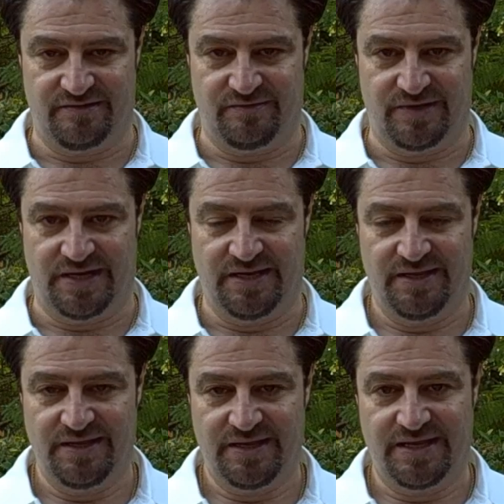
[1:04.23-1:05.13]
to uh,
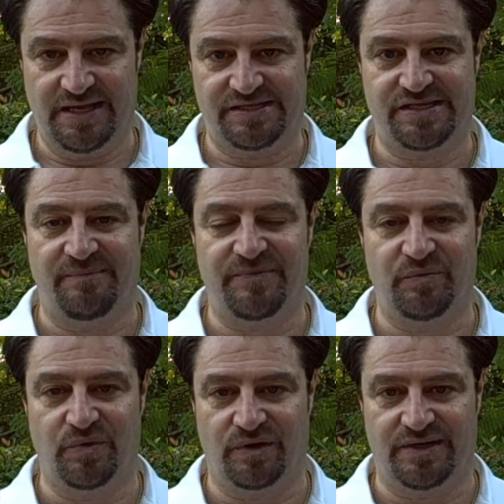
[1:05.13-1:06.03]
get
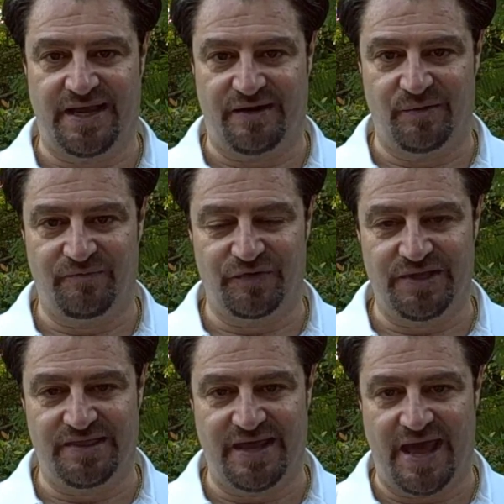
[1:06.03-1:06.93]
something worked out.
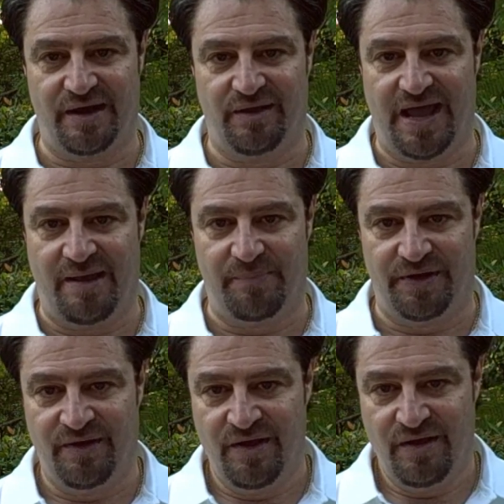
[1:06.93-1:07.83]
Hopefully that'll
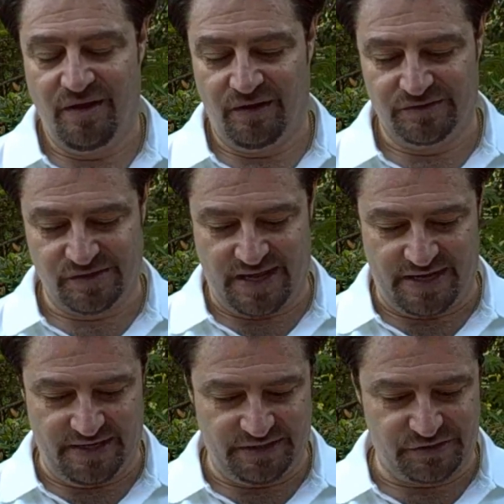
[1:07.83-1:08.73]
happen. Also
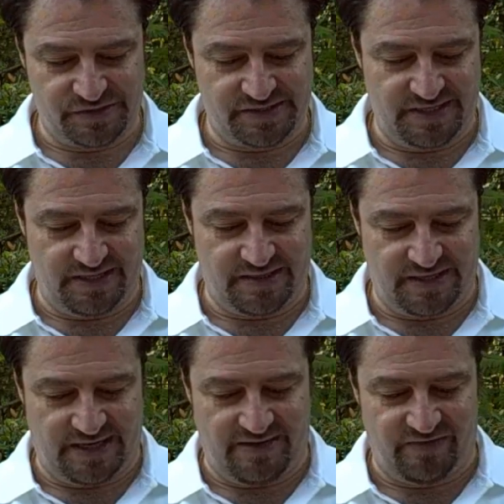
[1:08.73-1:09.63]
had an interesting
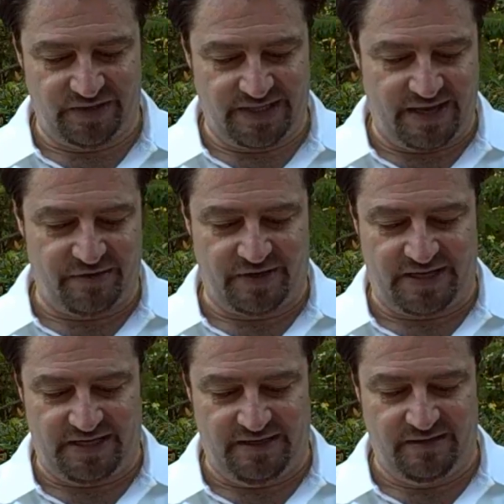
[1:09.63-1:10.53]
thing. Have a letter
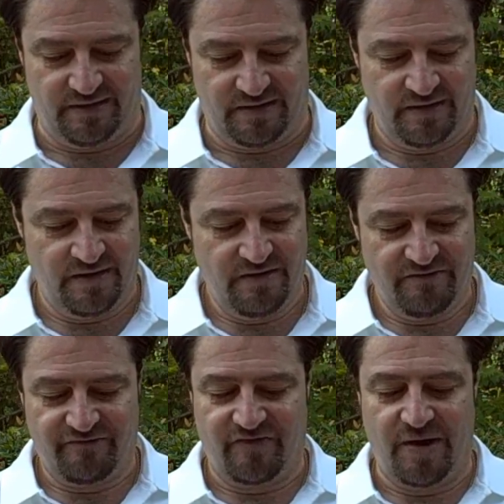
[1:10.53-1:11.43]
here
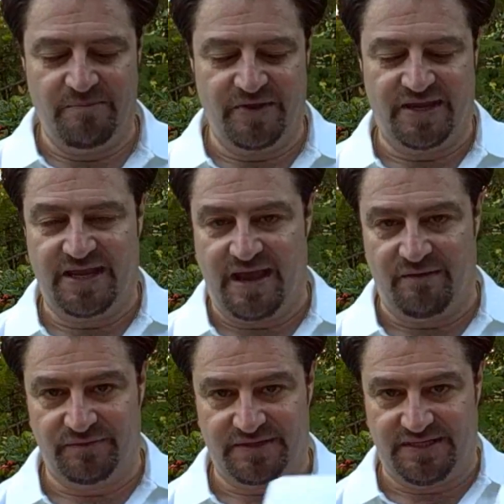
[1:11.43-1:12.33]
from the
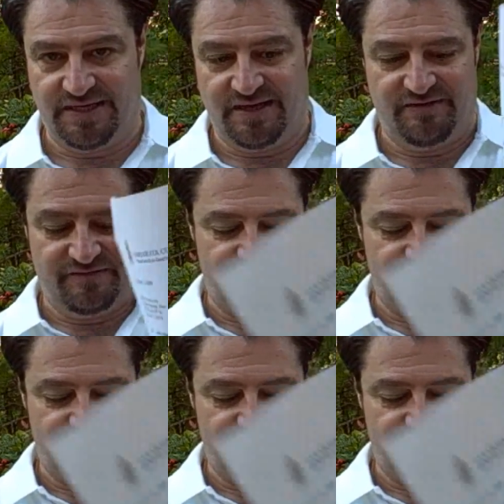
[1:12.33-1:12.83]
county of